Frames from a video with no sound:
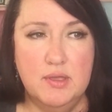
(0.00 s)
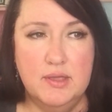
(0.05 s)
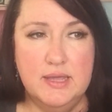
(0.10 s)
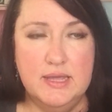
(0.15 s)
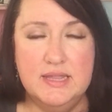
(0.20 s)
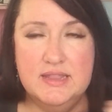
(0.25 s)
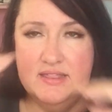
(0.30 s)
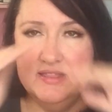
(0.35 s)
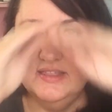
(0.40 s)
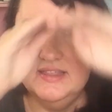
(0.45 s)

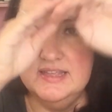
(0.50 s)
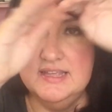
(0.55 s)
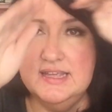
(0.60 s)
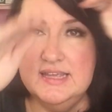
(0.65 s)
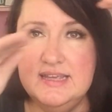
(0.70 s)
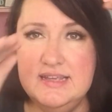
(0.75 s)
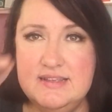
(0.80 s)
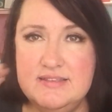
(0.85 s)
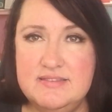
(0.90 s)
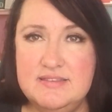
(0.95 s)
in the
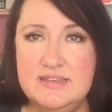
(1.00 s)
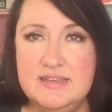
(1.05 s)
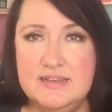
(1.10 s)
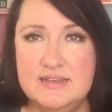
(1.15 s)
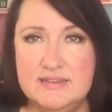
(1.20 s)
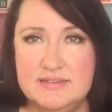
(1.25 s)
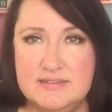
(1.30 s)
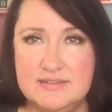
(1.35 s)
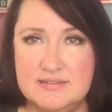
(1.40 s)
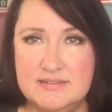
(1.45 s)

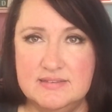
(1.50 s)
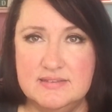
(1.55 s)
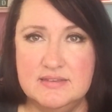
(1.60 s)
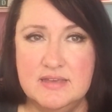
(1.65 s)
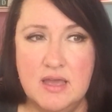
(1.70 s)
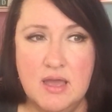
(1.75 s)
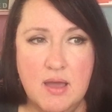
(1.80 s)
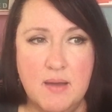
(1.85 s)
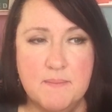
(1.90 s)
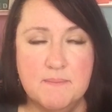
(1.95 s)
easiest,
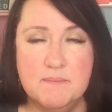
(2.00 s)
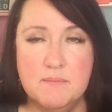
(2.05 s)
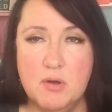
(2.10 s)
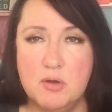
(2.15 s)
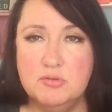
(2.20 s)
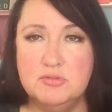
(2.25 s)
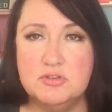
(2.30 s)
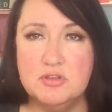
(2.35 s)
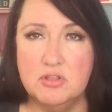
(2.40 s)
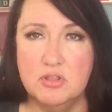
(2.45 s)

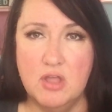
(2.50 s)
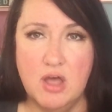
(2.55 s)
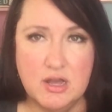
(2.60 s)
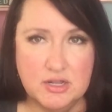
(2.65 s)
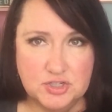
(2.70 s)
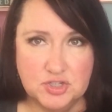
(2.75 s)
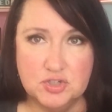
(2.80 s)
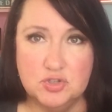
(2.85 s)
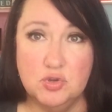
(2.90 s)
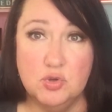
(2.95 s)
most
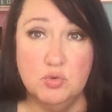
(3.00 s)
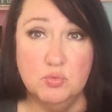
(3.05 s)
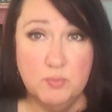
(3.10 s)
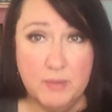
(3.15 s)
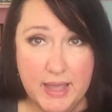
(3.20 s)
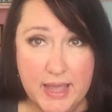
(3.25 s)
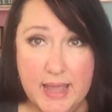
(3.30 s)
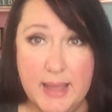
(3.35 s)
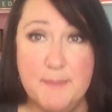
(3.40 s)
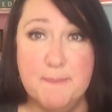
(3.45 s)
logical
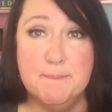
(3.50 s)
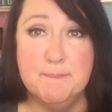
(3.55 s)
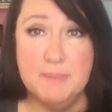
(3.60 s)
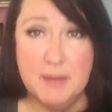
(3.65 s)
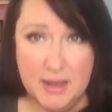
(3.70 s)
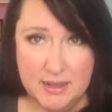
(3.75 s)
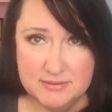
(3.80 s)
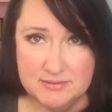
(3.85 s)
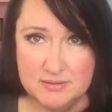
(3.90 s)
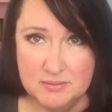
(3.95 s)
way
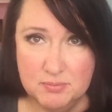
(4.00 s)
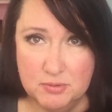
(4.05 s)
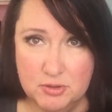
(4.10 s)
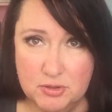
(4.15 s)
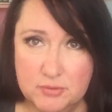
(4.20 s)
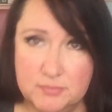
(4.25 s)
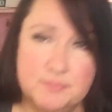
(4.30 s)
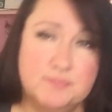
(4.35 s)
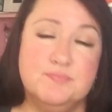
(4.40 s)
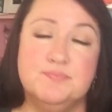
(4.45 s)

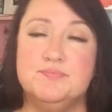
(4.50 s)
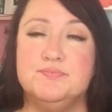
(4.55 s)
possible.